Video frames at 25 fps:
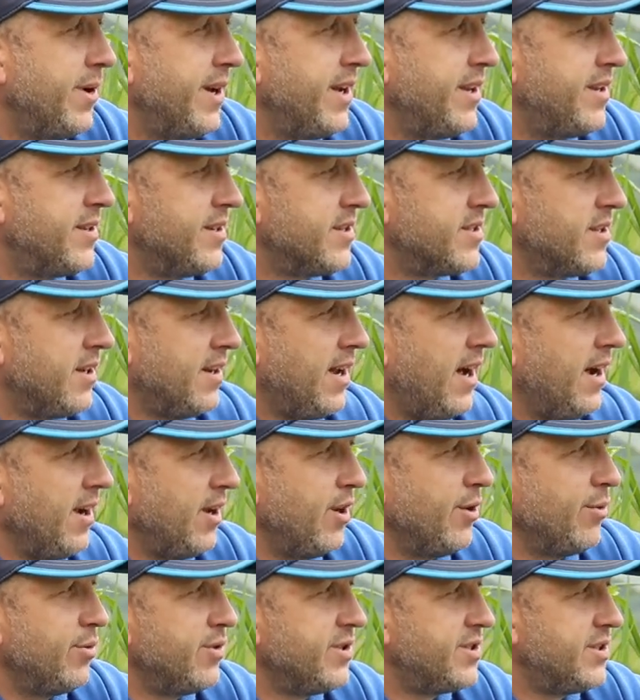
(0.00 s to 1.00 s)
metres, an
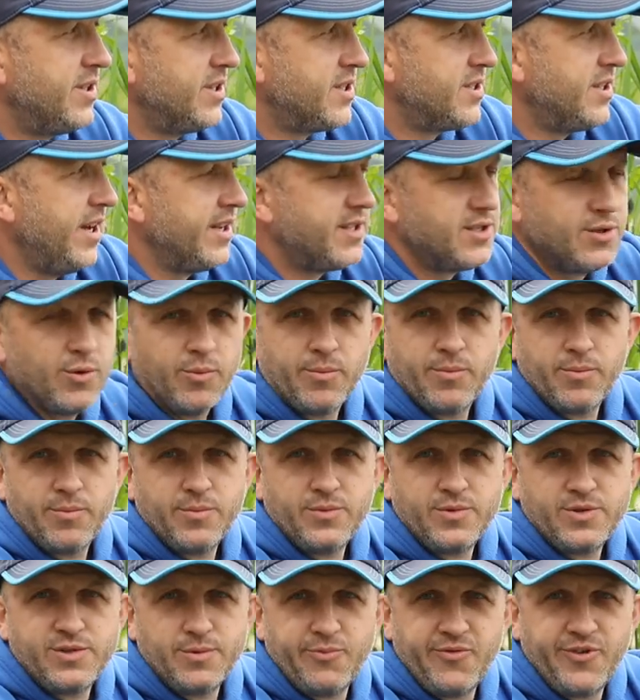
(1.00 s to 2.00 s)
angler was to set up
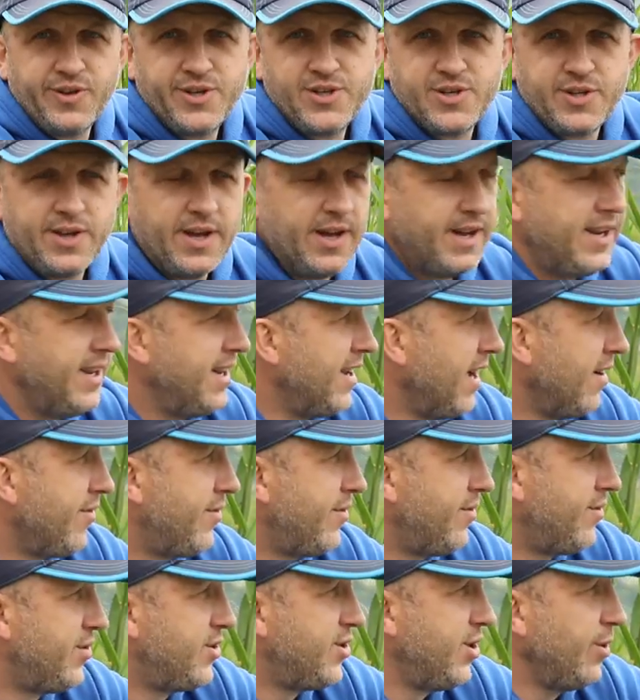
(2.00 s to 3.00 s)
to fish there, he'd
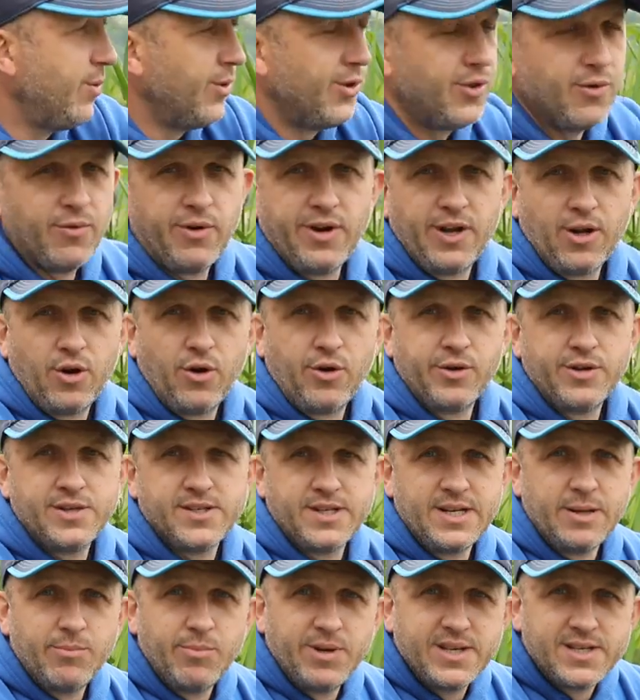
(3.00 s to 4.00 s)
have two or three
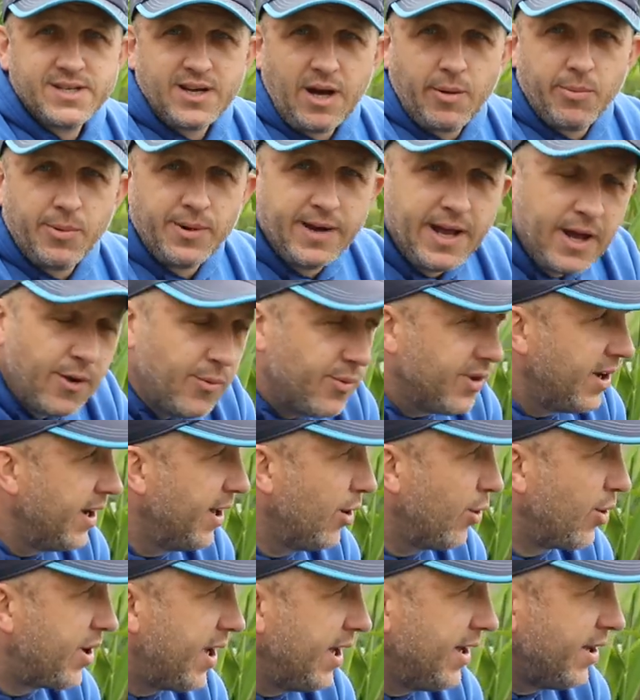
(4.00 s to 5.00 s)
lines and he'd be tapping out with a
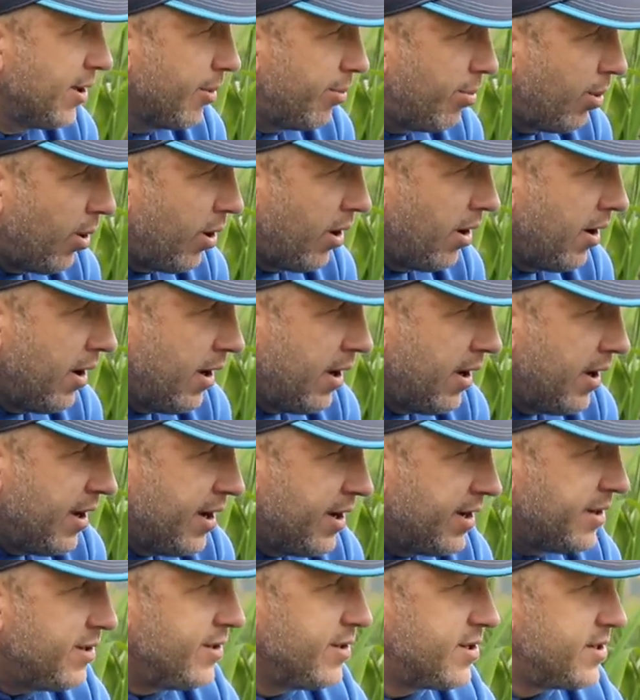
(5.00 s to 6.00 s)
little kinder pot,
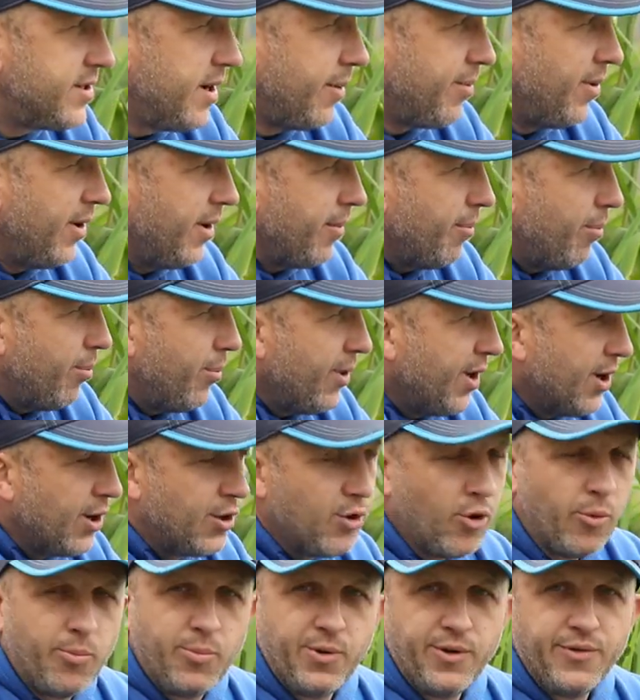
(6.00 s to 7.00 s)
just tapping and bring a
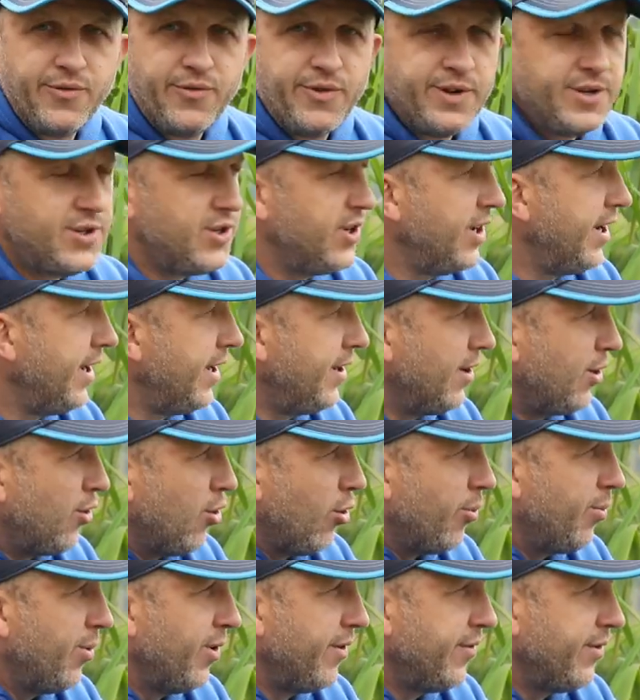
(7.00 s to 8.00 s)
couple of fish in, a
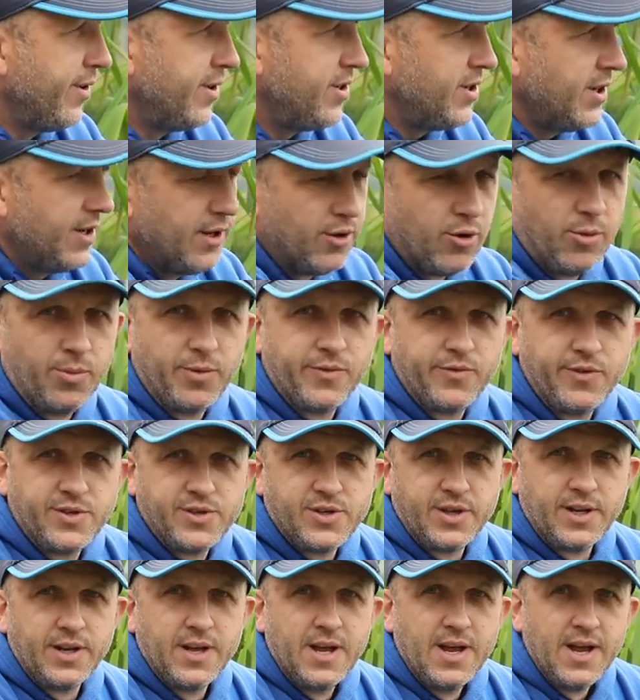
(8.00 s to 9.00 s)
couple of fish in, a couple of
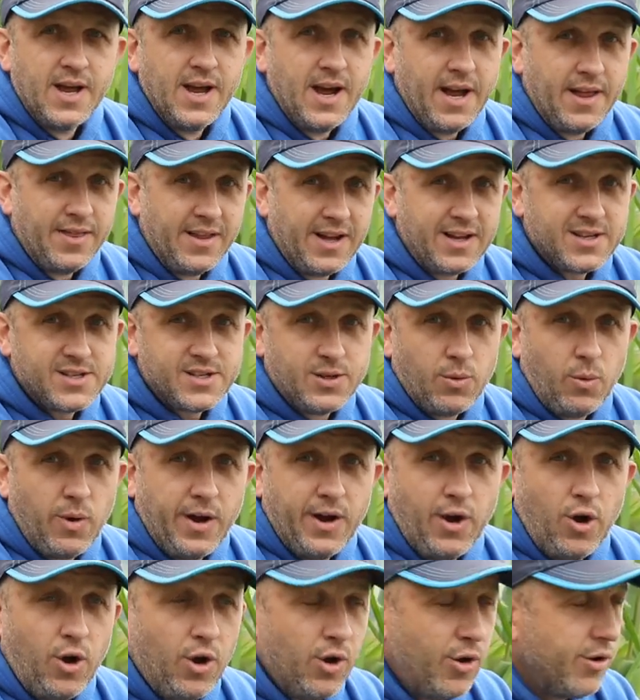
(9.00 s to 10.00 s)
fish in. And that's the
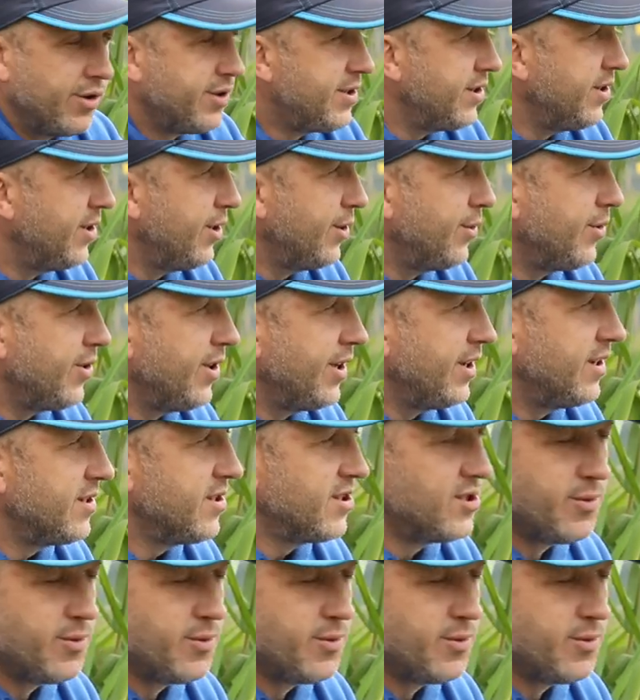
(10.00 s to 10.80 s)
way I like to do things